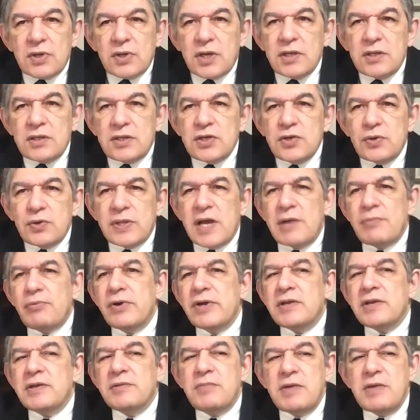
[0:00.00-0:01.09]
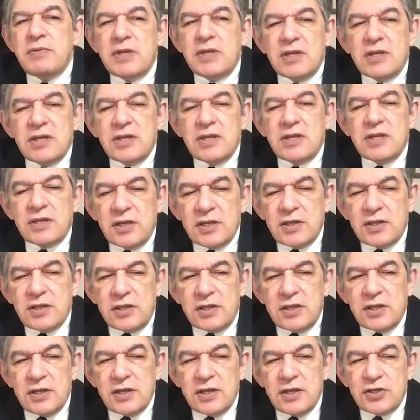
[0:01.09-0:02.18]
Can you elaborate maybe
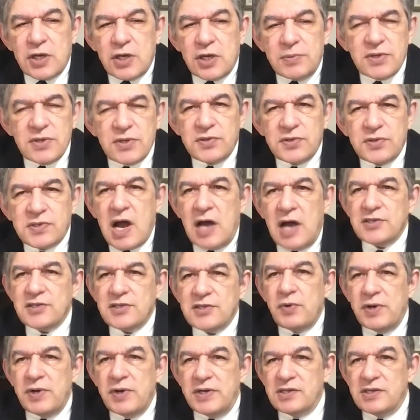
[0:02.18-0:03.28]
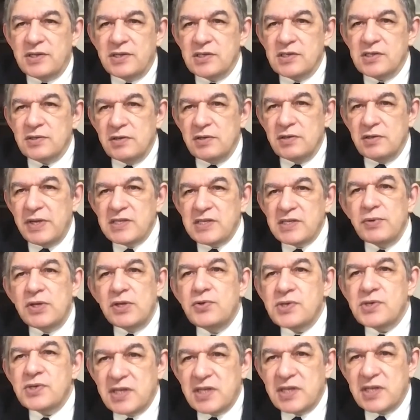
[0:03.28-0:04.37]
in terms of those consequences? Right? Based on
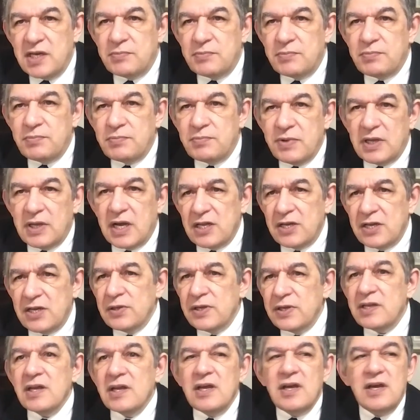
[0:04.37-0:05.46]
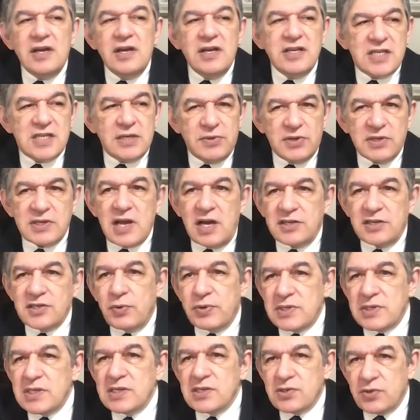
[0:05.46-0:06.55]
what you just said, clearly some of the
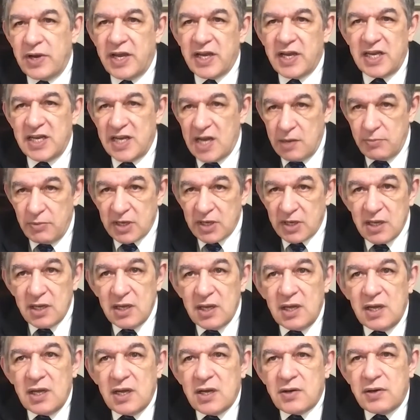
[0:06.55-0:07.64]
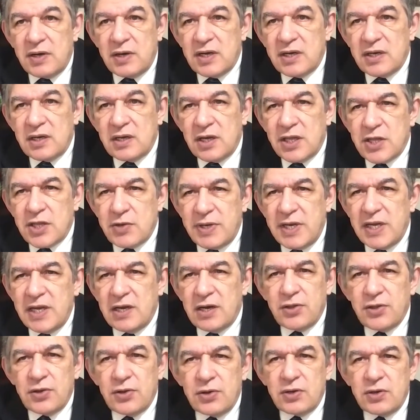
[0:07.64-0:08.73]
consequences are economic. Right? Are there any
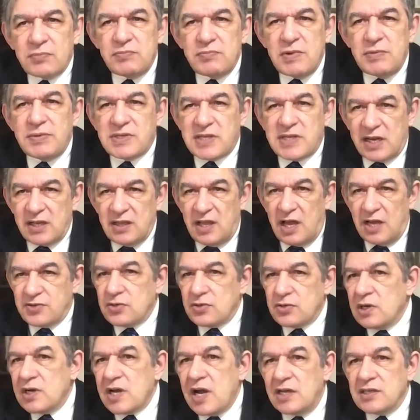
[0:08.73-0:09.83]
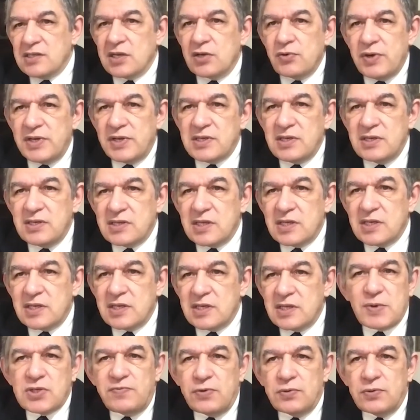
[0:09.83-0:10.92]
other maybe psychological consequences,
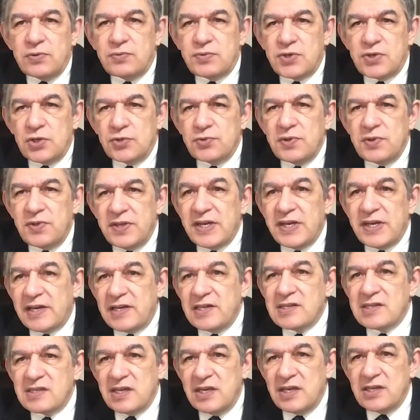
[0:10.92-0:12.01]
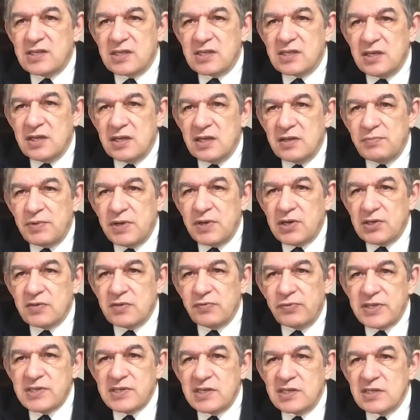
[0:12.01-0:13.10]
especially for children in the United States,
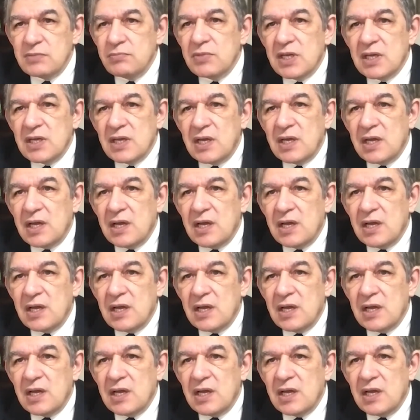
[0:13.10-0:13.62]
because of racism?